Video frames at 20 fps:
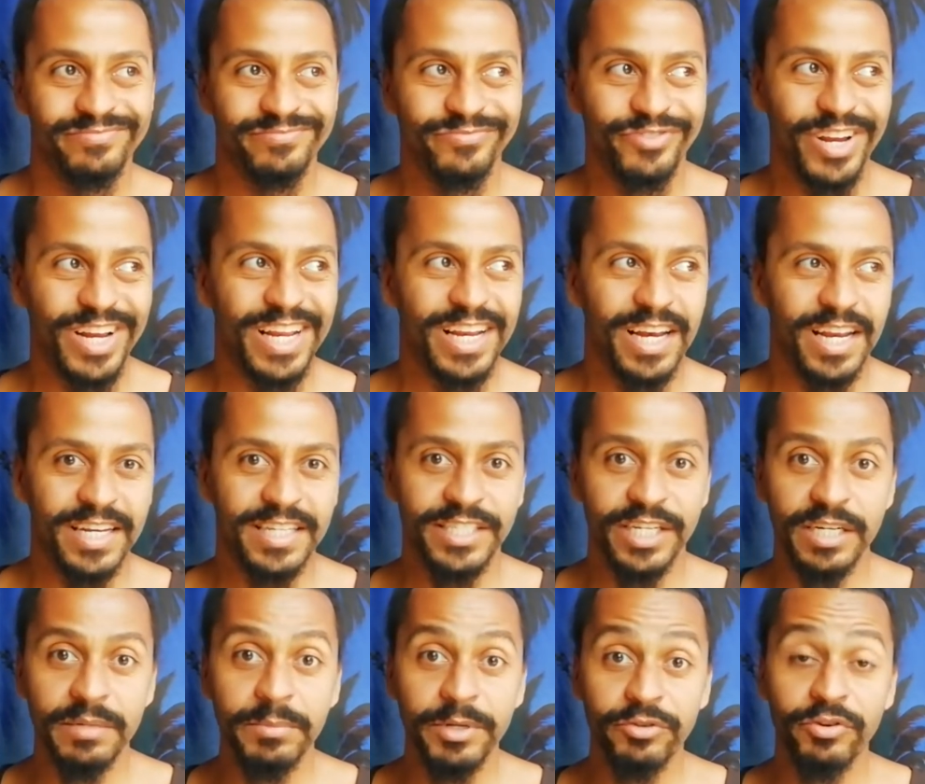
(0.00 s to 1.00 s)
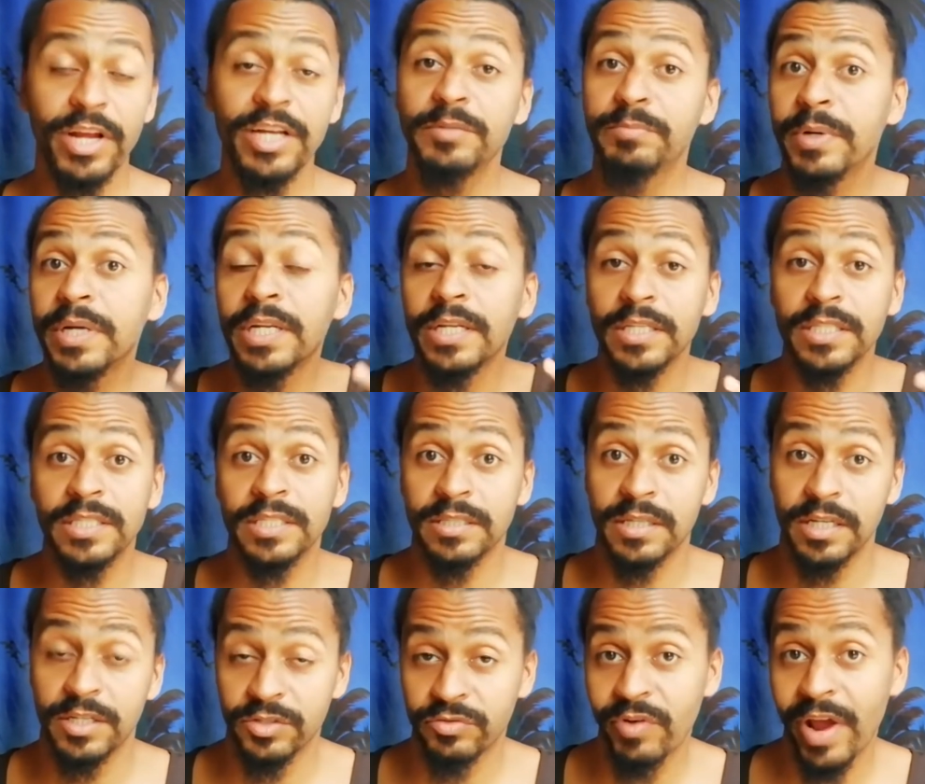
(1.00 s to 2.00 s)
really legitimate range, but
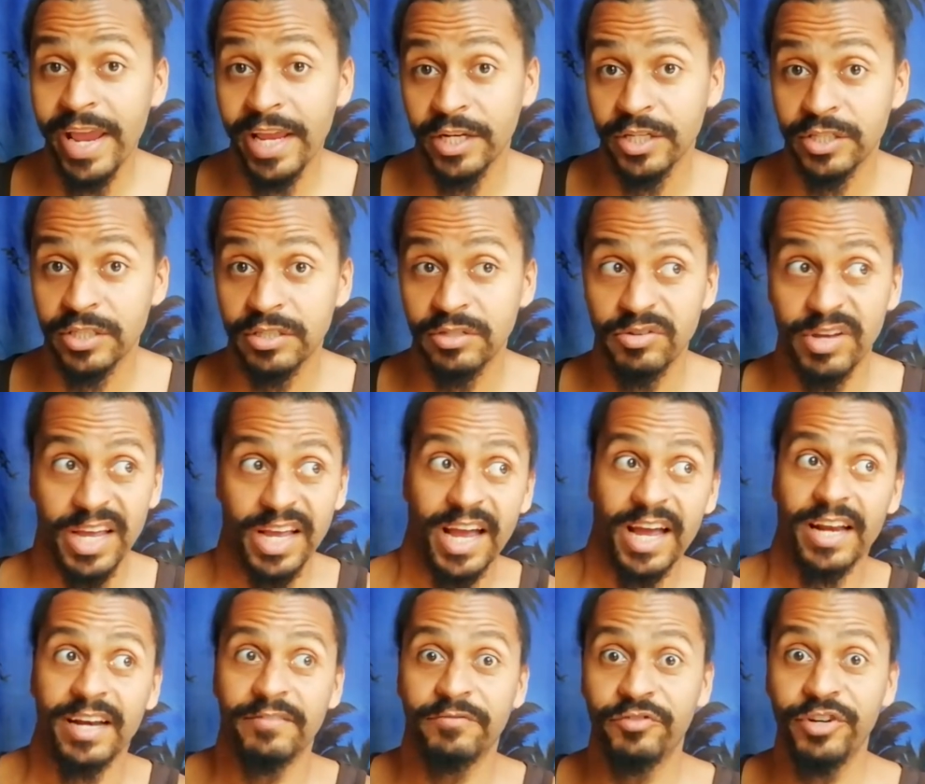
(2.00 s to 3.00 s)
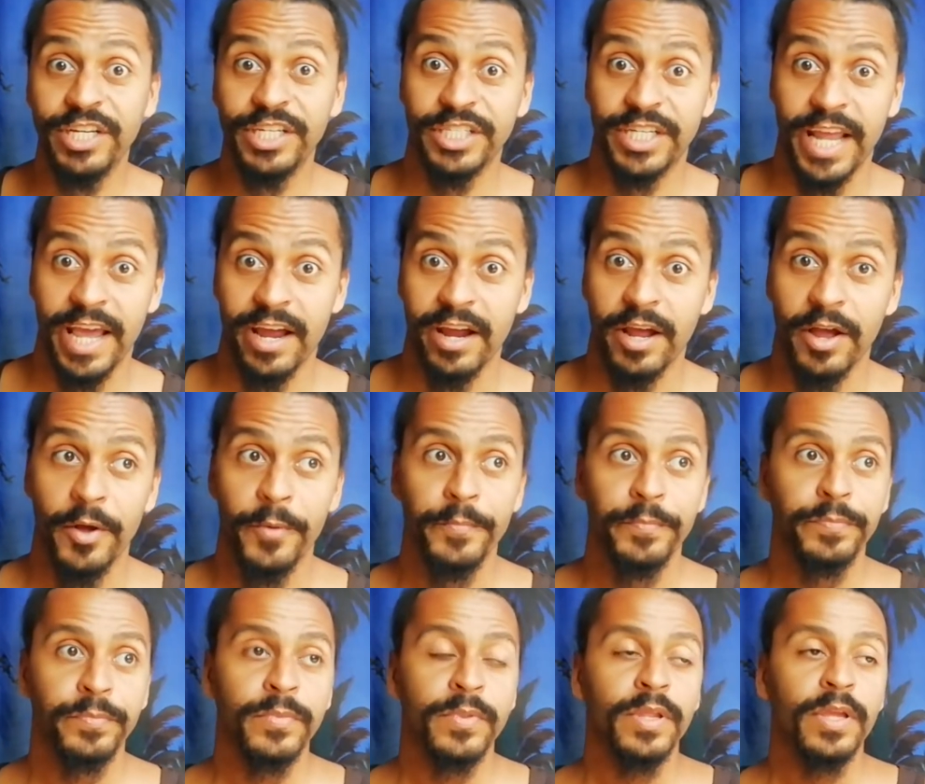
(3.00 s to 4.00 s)
it's it's range. You can kind of reach there
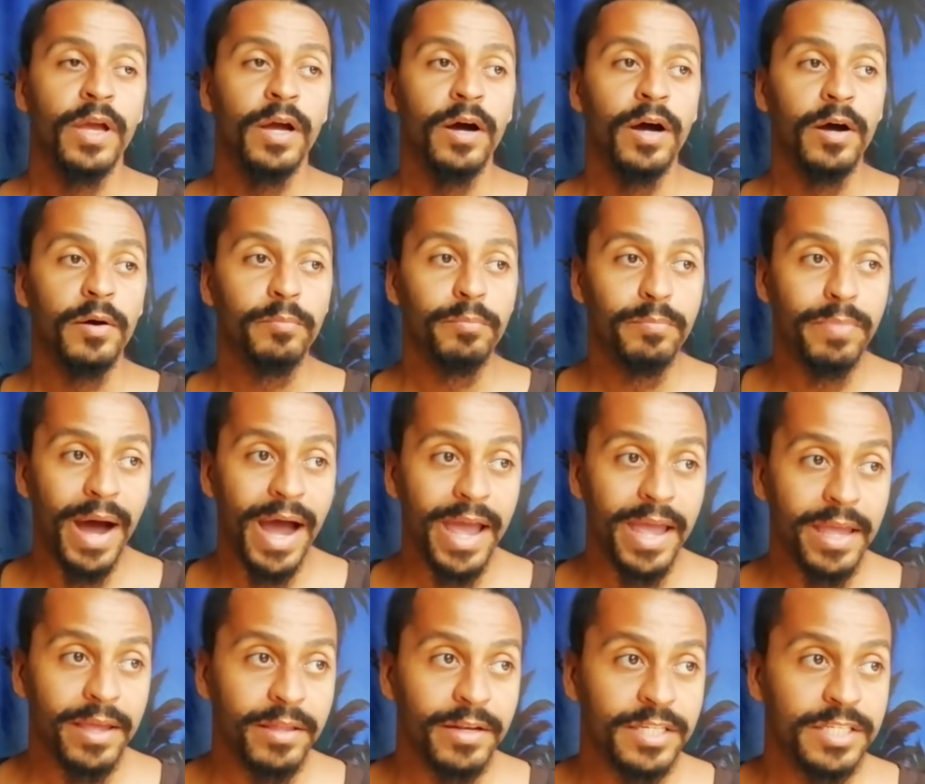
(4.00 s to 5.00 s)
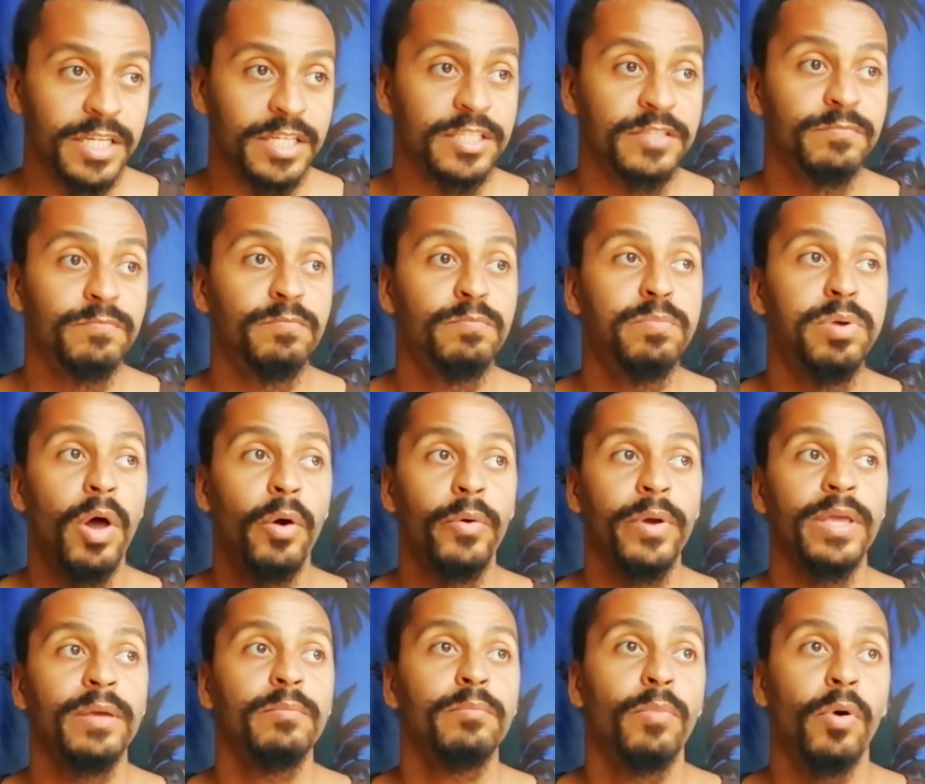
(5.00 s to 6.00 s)
um, by just
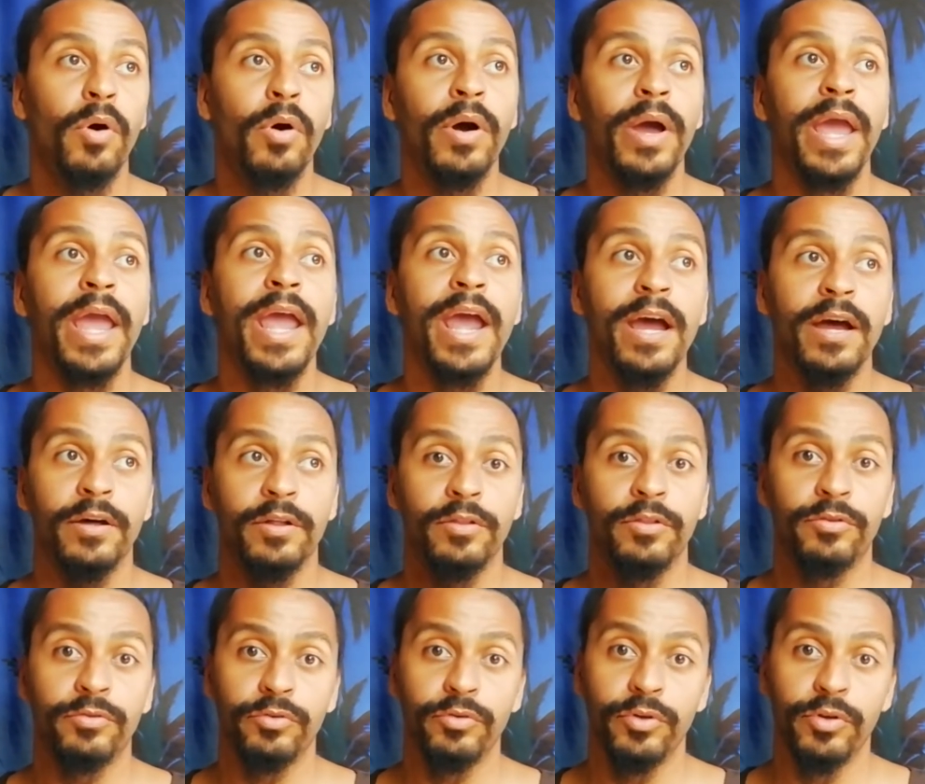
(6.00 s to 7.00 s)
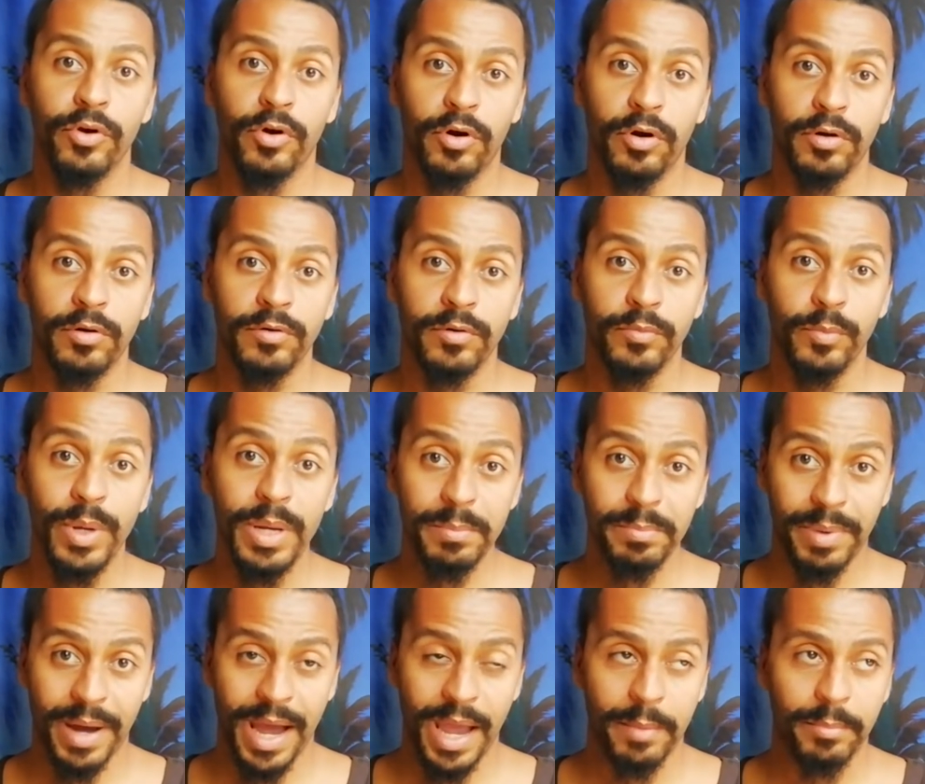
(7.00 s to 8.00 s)
blowing more air through your
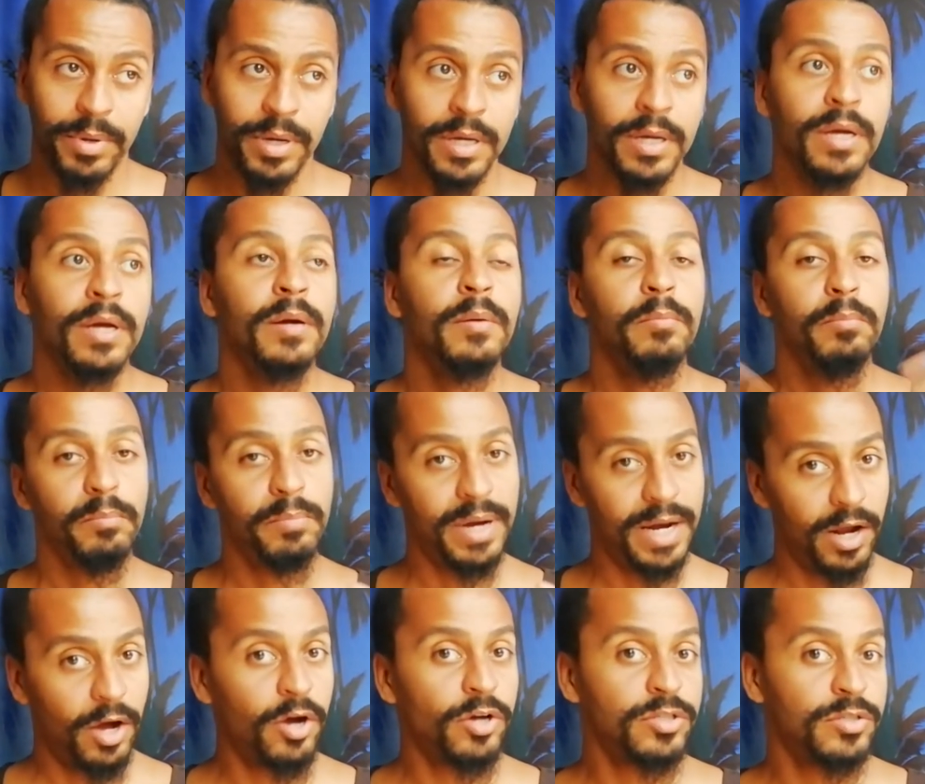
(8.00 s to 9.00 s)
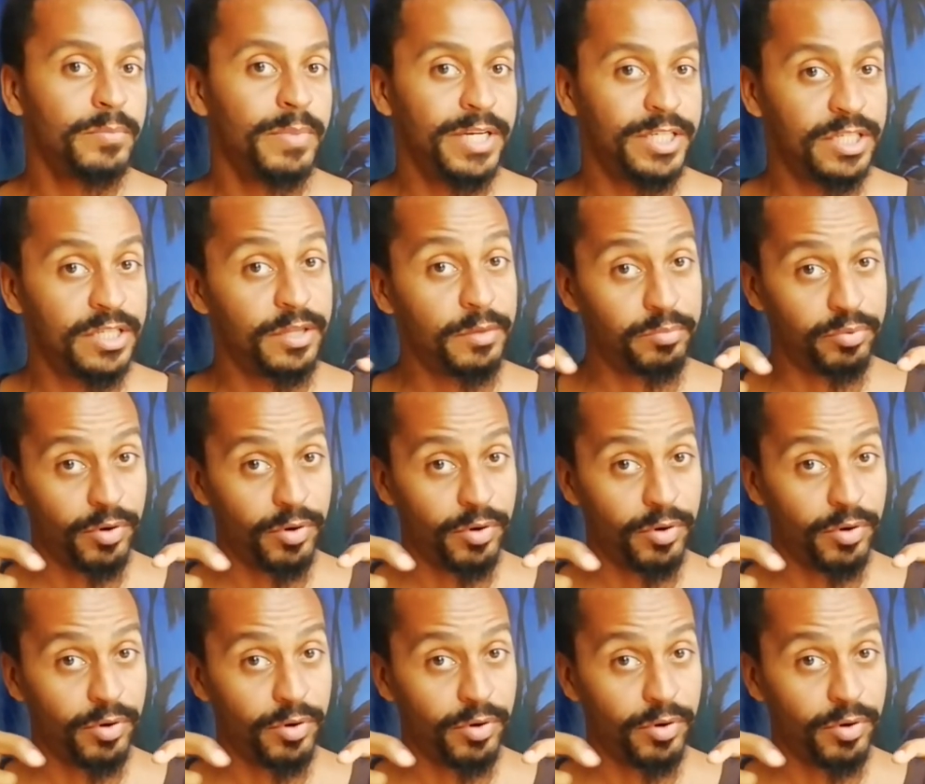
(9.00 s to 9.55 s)
windpipe. But I also mentioned the